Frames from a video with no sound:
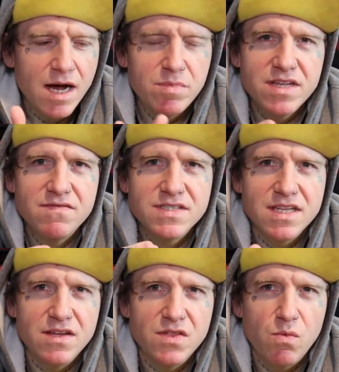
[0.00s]
I believe is
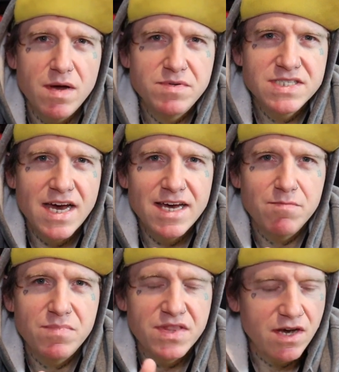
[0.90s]
the, the
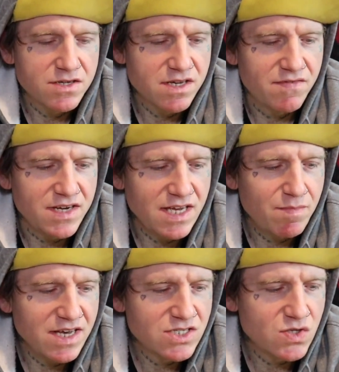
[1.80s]
website, but they also have an
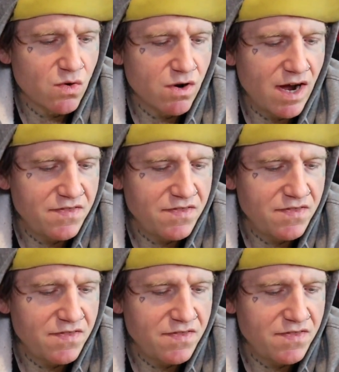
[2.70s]
eBay store.